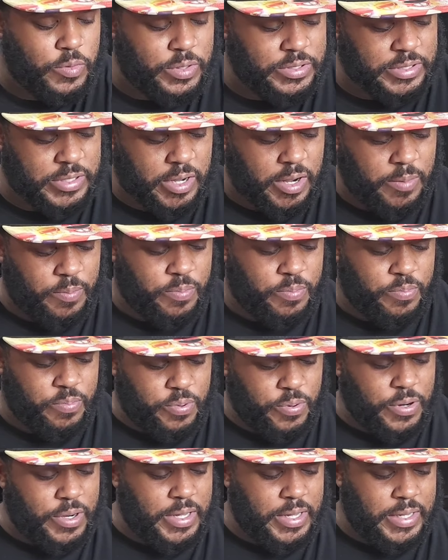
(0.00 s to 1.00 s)
ones are
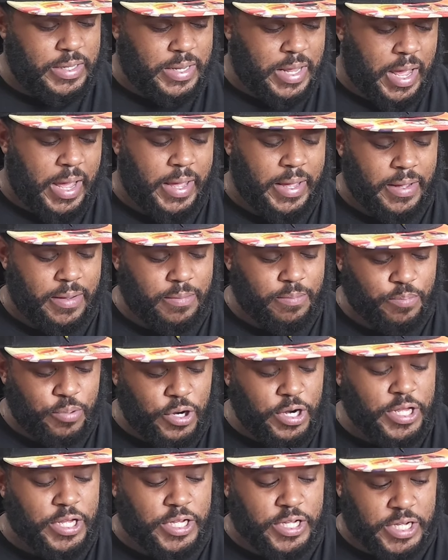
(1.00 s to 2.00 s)
pretty like
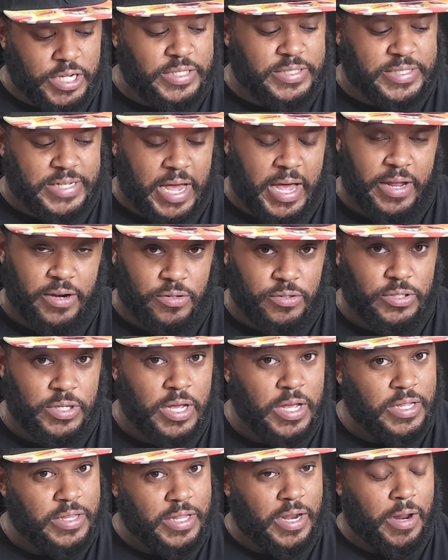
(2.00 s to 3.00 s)
pretty good titles
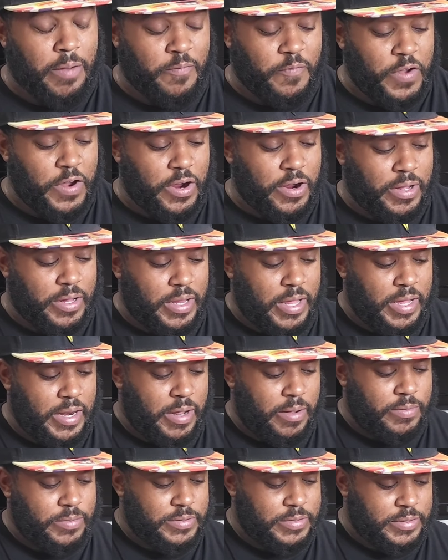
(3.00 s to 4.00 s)
that I'm very glad
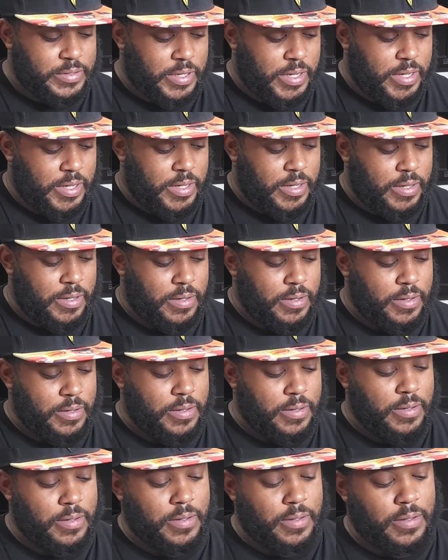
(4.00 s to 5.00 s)
I was uh,
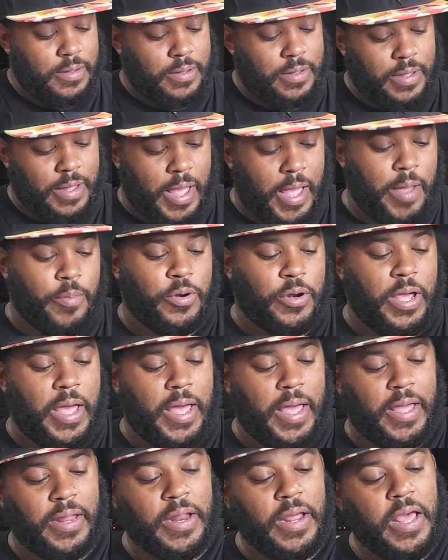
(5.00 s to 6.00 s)
able to
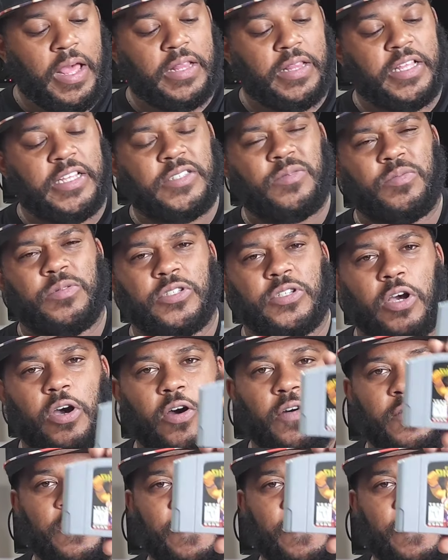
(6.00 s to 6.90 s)
add. This one's called